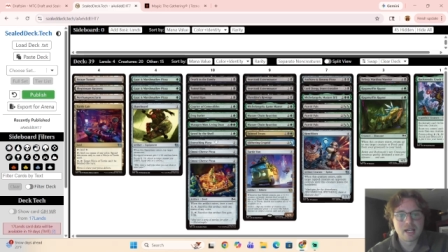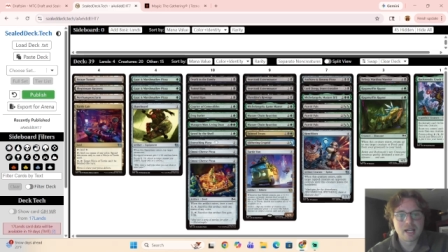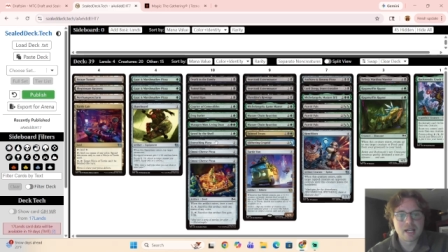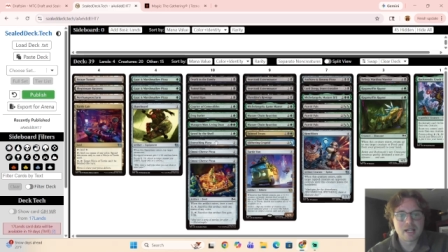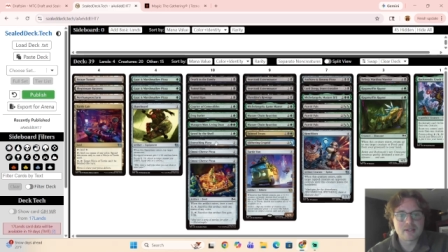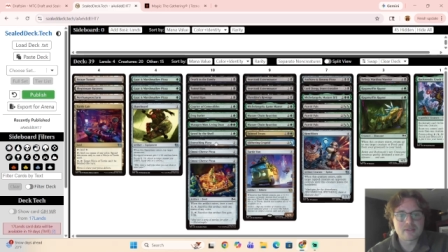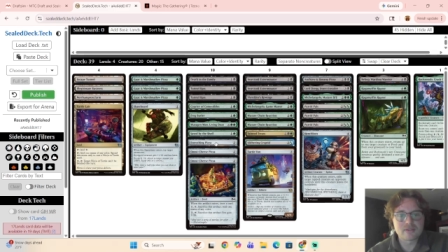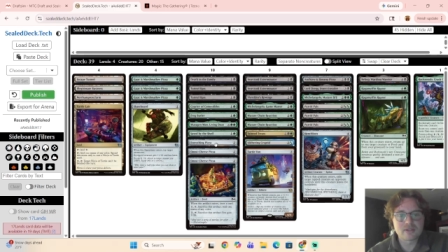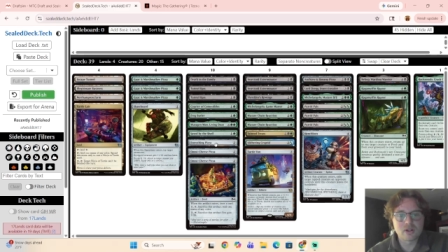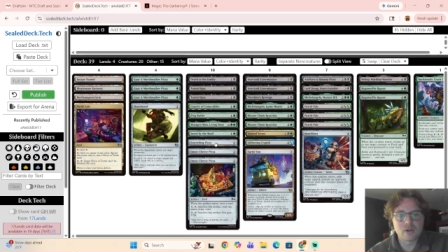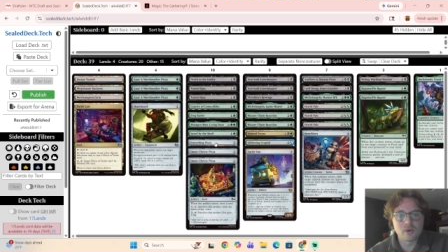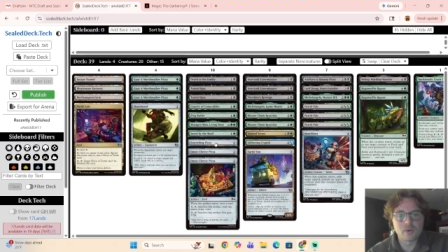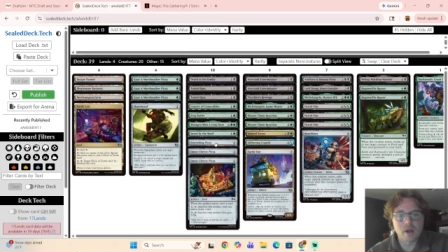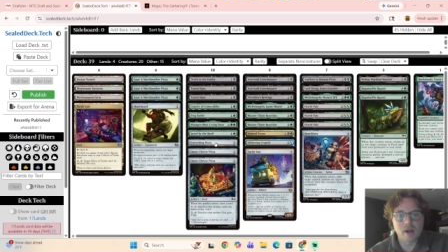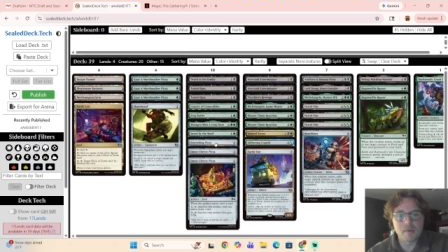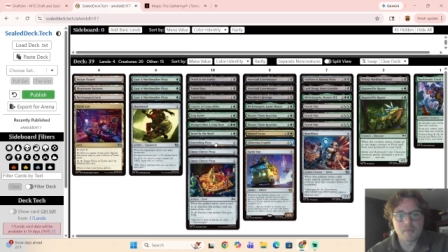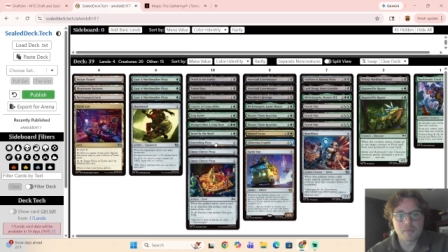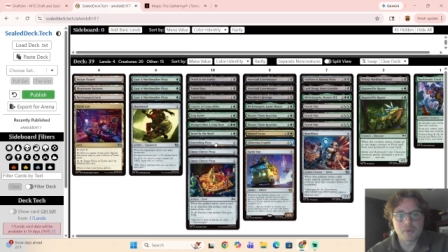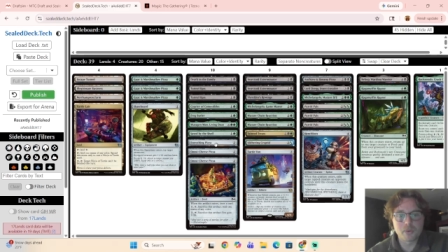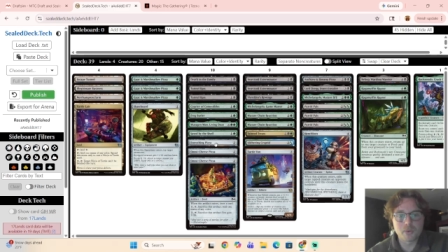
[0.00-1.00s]
And so
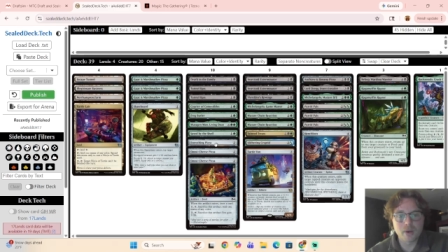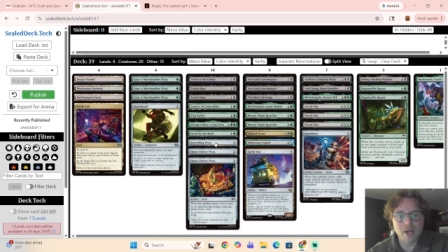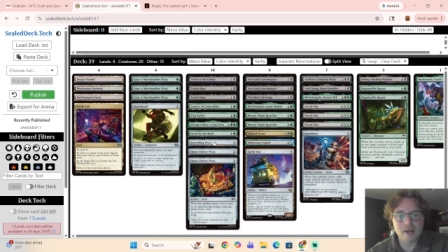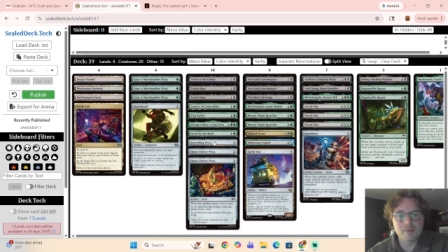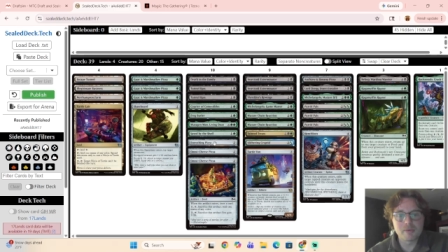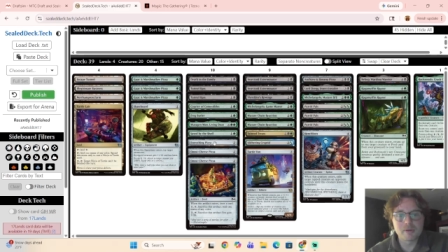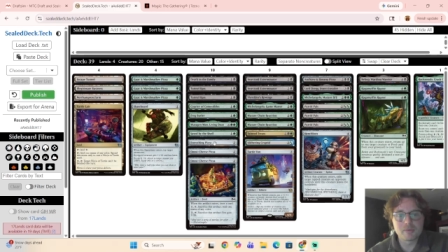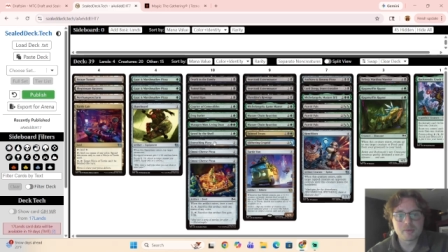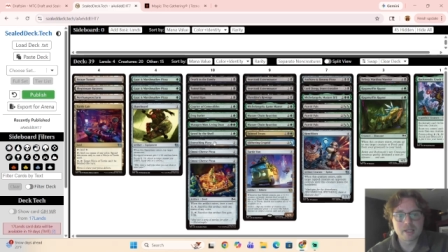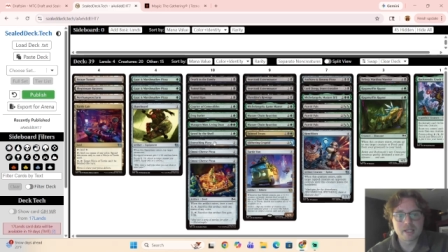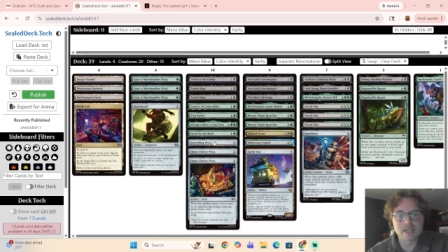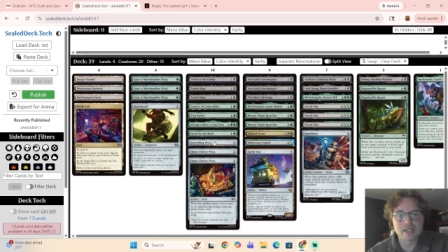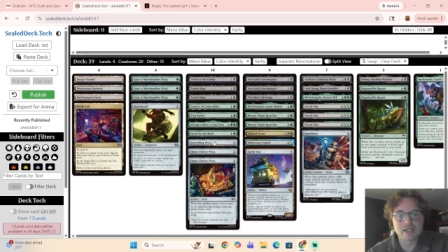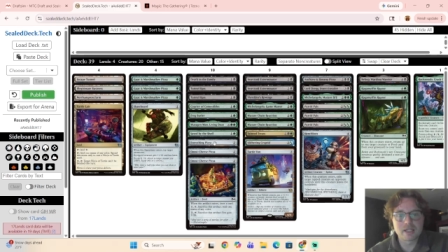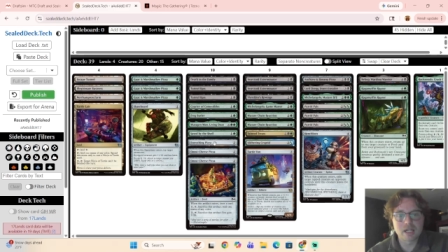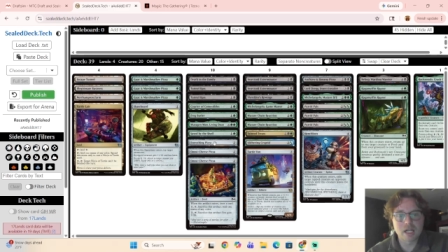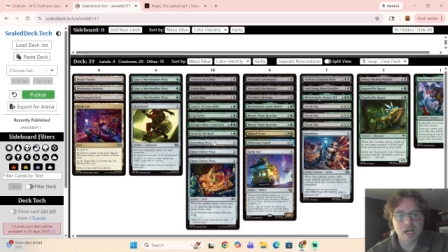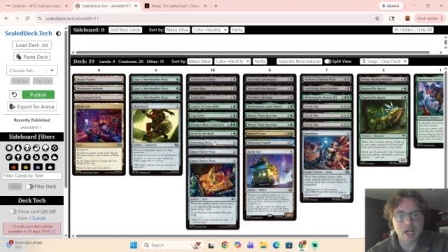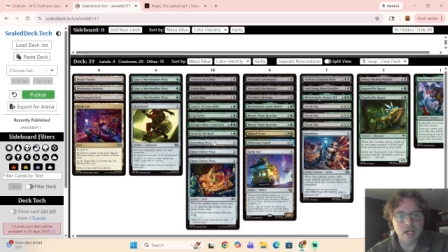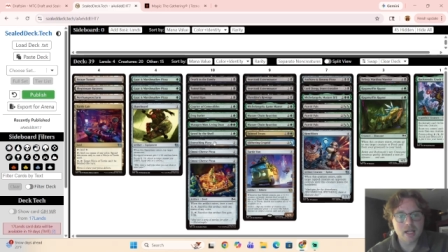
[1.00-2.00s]
I'll probably
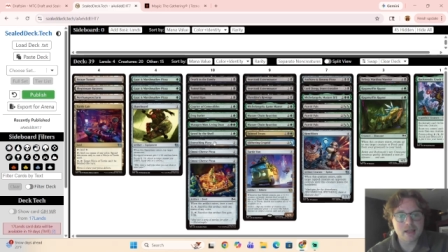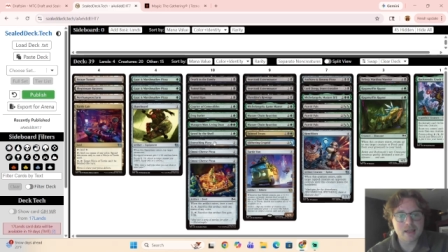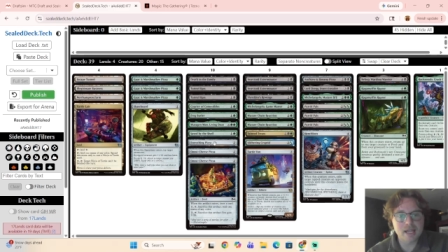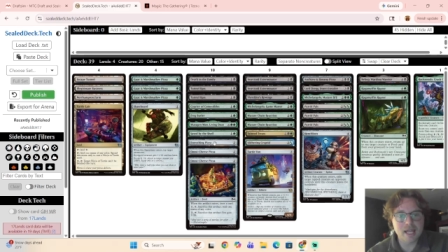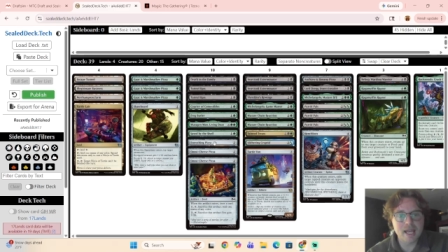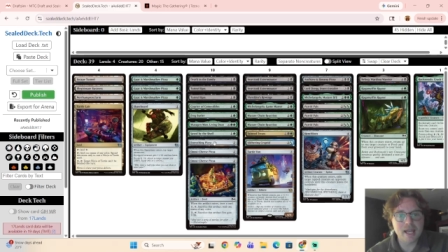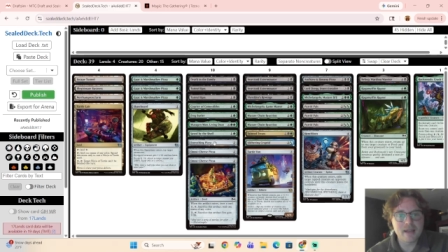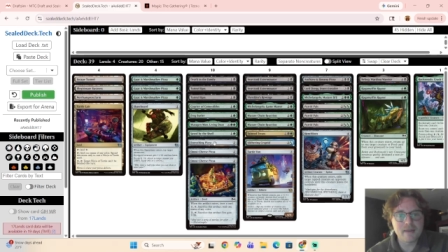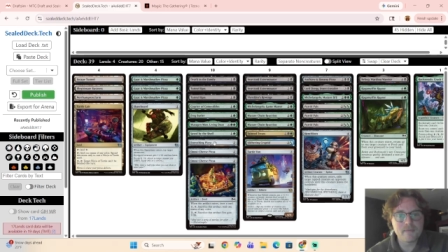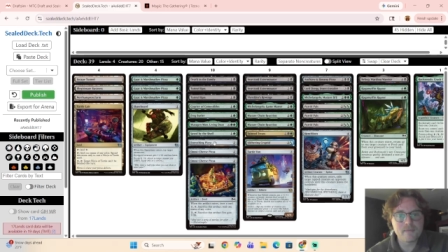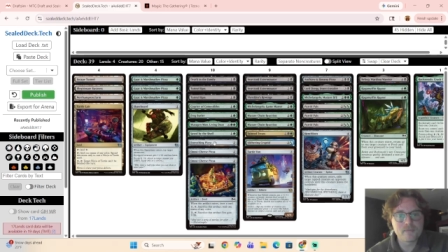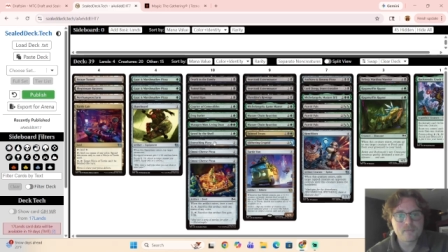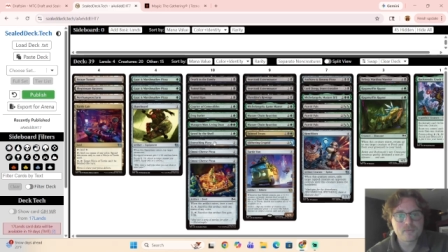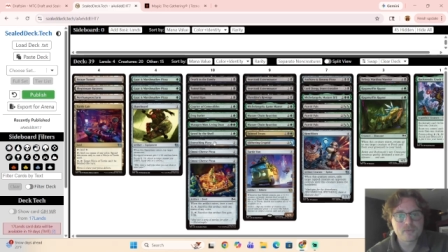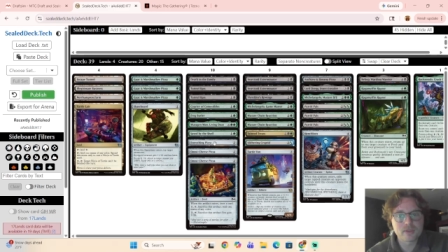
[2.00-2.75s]
cut that